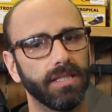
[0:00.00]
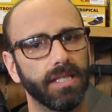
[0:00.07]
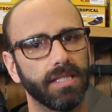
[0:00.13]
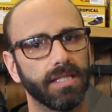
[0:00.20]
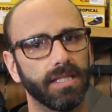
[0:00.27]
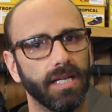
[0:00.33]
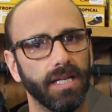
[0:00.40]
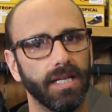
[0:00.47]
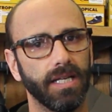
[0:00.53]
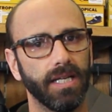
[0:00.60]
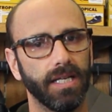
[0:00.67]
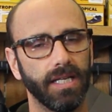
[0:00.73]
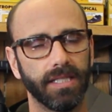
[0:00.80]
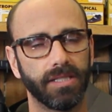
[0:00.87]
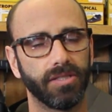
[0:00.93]
just
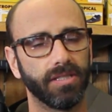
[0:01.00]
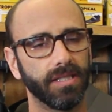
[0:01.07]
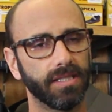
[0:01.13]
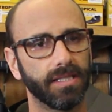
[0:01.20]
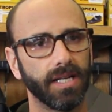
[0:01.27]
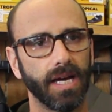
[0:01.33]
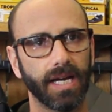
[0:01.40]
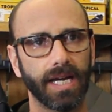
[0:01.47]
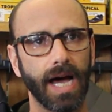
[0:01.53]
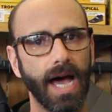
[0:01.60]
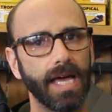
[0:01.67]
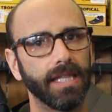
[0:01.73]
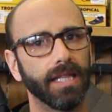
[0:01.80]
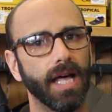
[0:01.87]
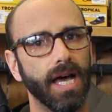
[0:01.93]
a
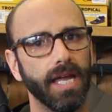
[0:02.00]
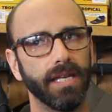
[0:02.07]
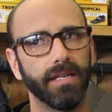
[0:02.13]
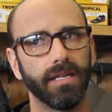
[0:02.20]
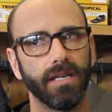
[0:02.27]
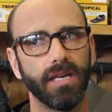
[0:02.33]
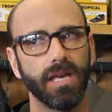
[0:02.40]
guideline.